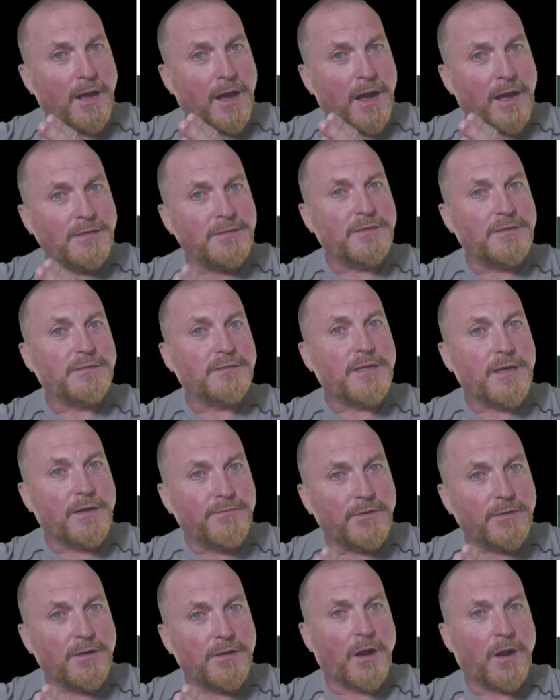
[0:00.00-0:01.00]

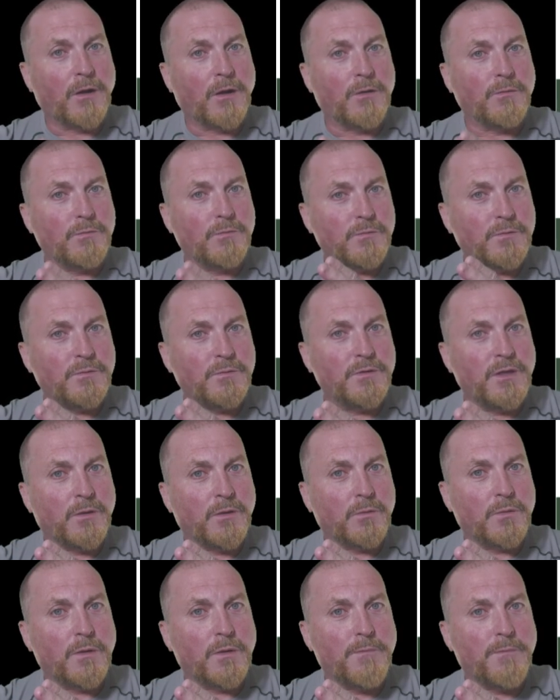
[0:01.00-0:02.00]
Undiscovered are
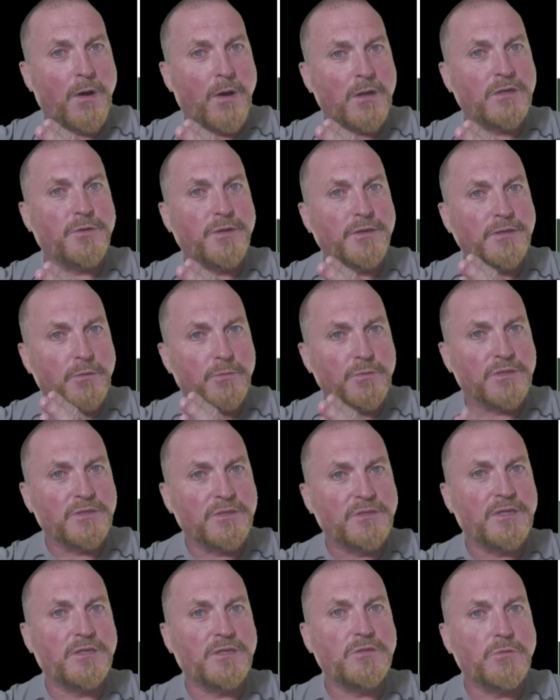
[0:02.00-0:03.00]
monitoring the
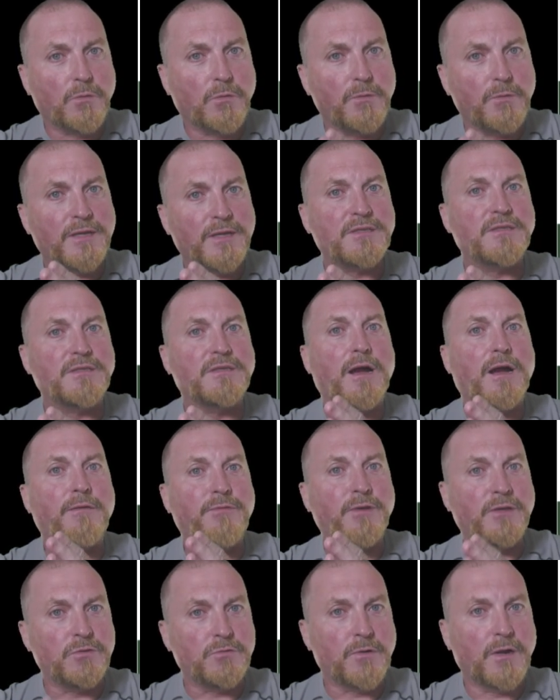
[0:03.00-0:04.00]
residual risks
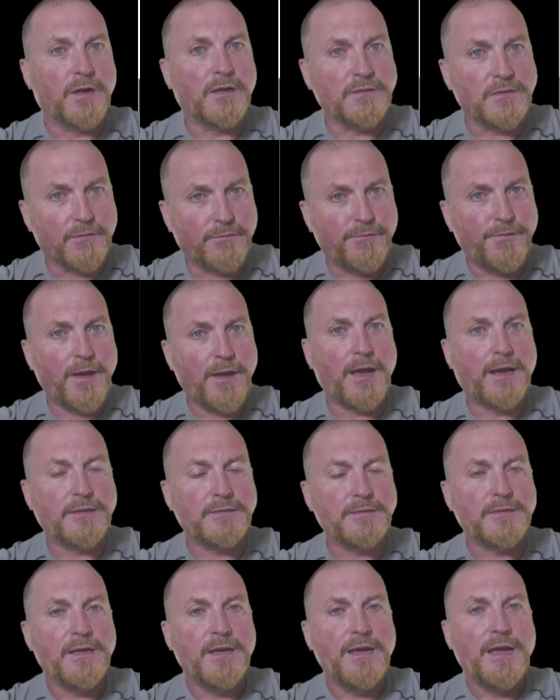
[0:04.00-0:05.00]
of a drug's
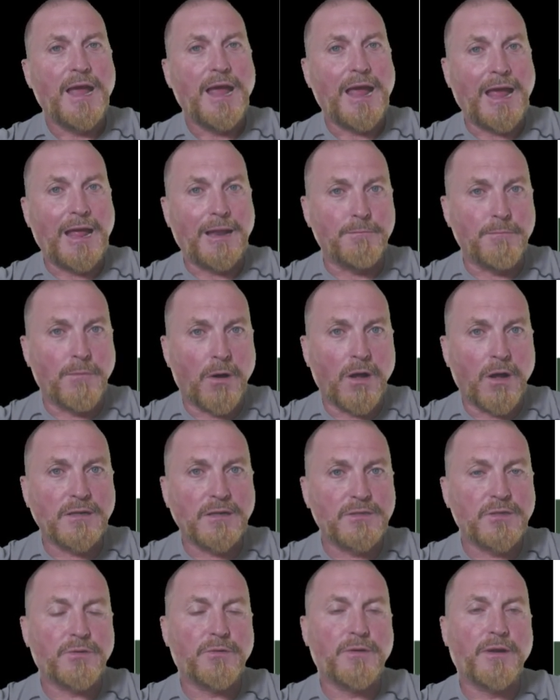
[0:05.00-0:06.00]
effects and
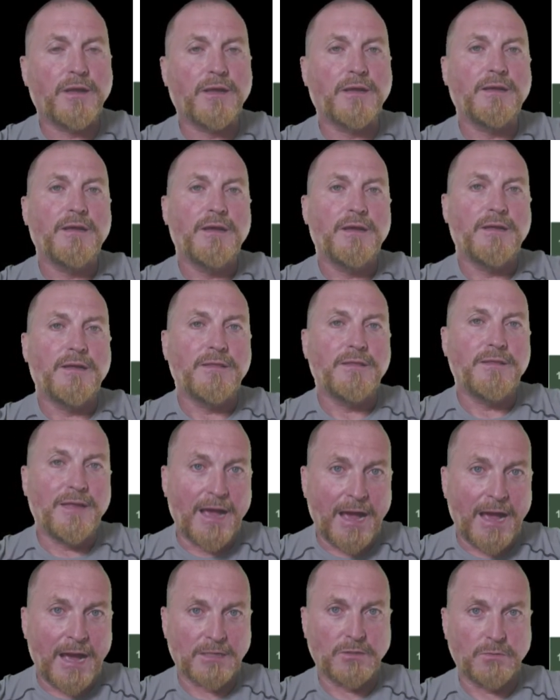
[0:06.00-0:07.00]
monitoring the
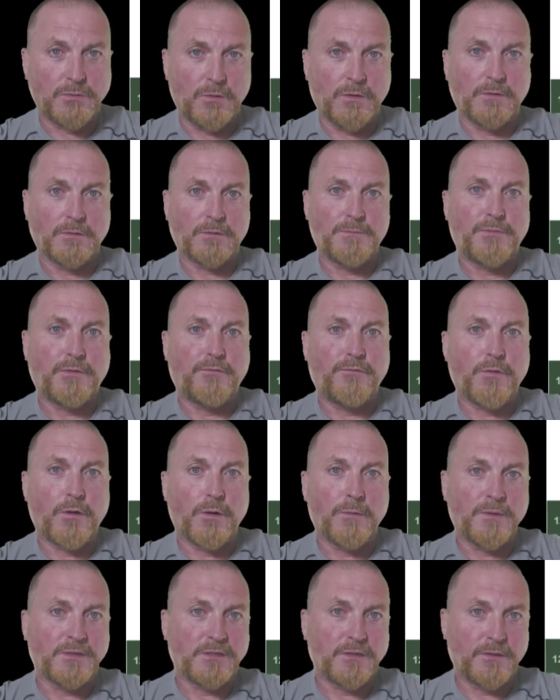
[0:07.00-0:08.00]
actual
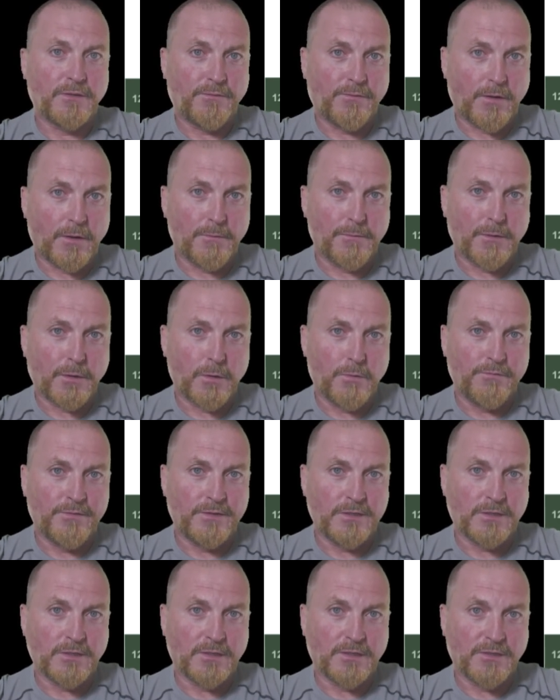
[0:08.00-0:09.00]
performance of the
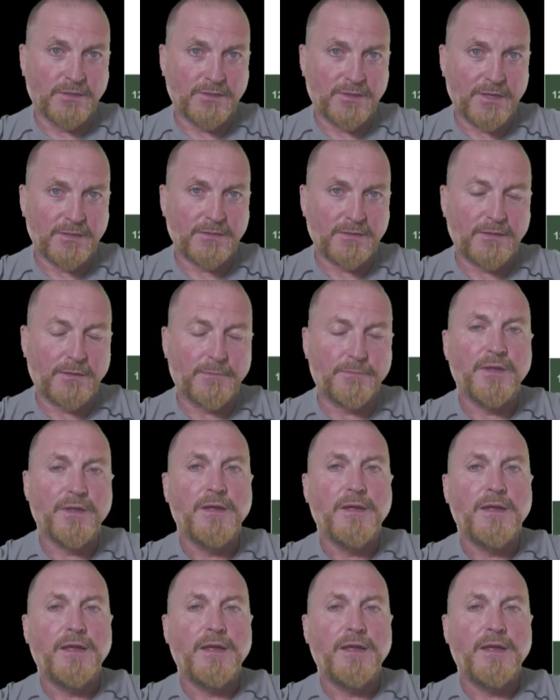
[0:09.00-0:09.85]
pharmacovigilance system.